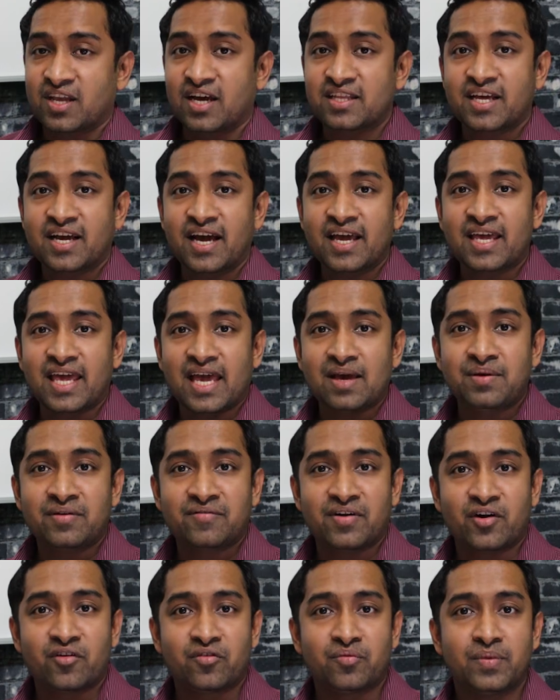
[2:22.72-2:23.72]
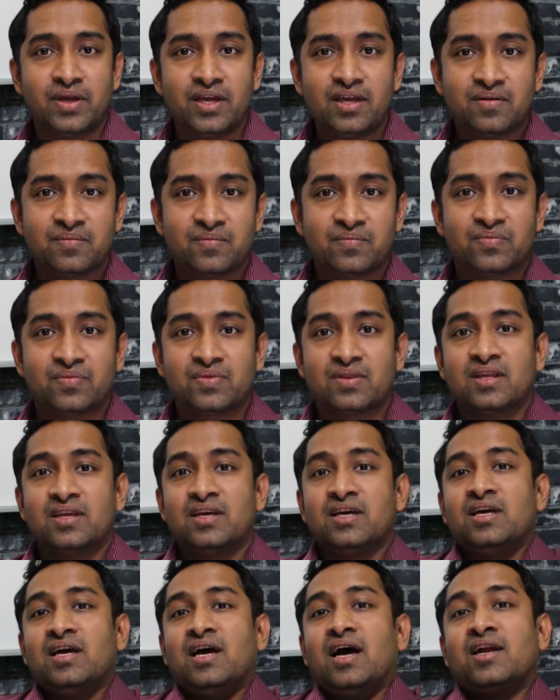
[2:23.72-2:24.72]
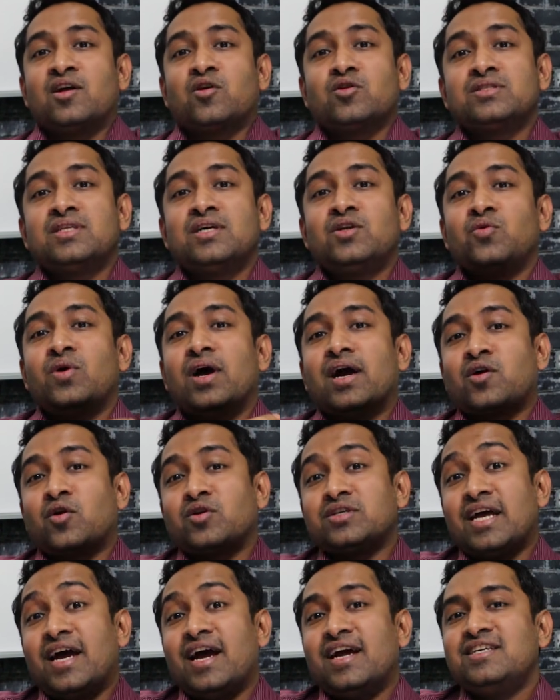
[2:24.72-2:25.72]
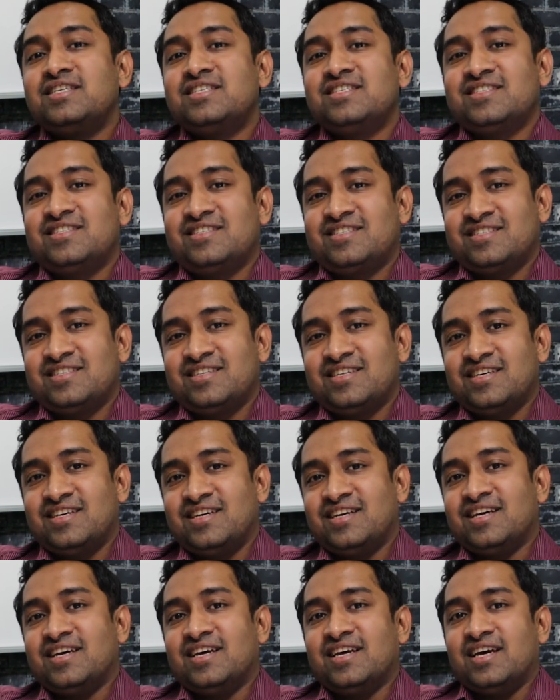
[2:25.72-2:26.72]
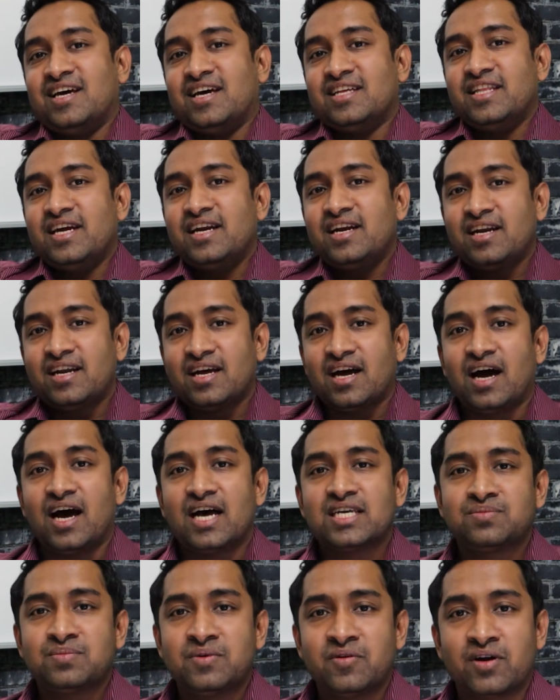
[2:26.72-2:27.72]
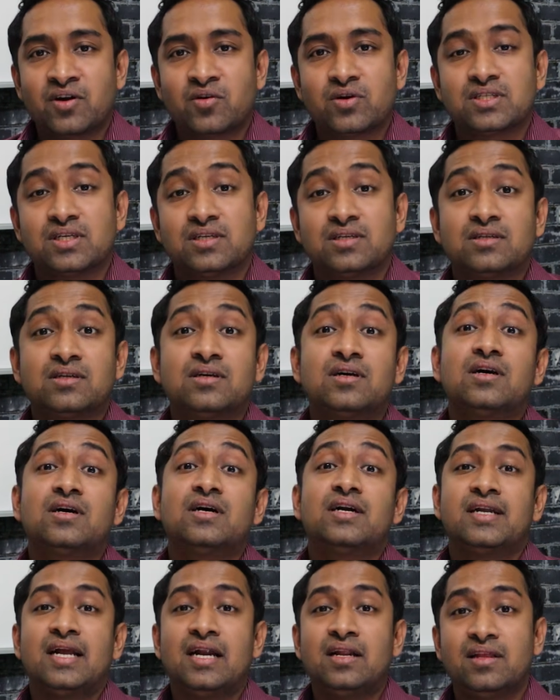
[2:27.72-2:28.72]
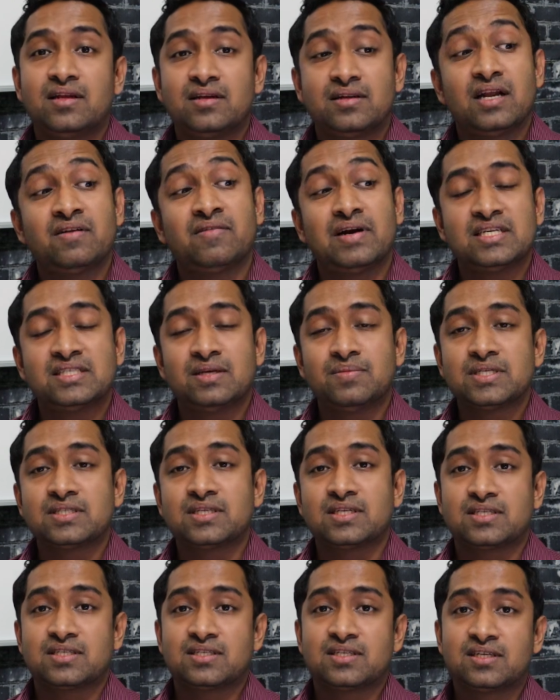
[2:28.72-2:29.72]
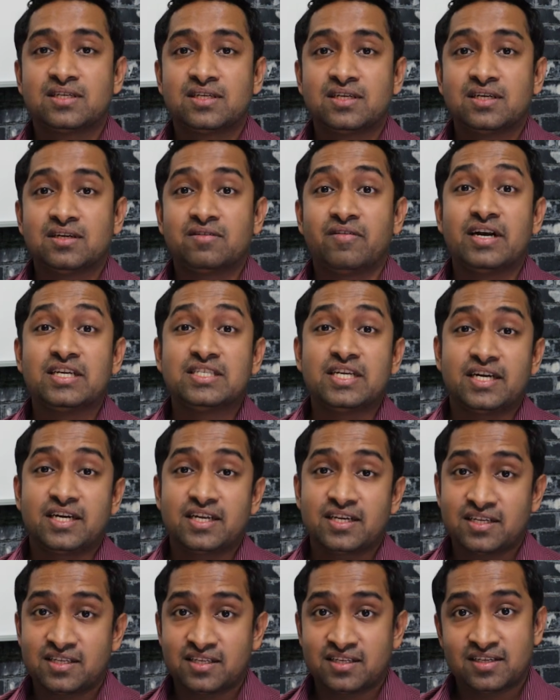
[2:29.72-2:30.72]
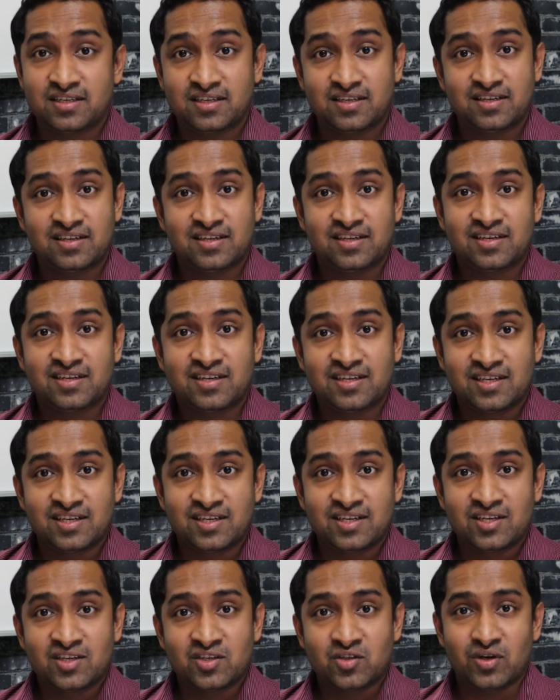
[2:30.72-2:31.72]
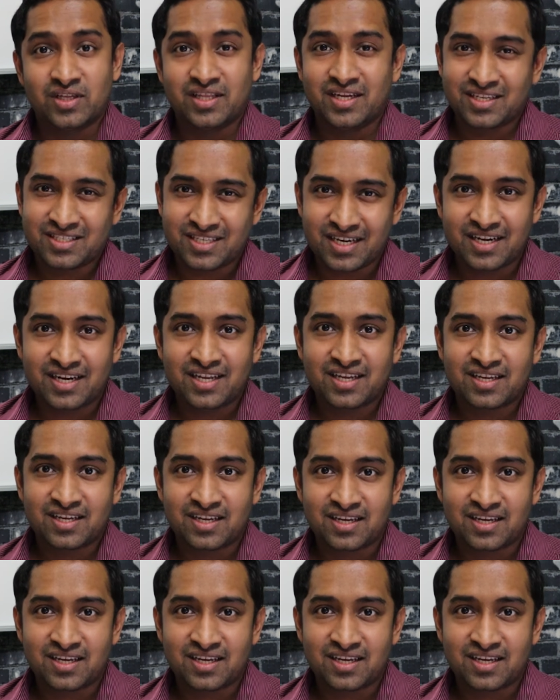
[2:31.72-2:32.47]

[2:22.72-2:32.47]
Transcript: and the guy came in front of me and crossed hands and then asked me one question. Tell what is the business, what is it? So I then said,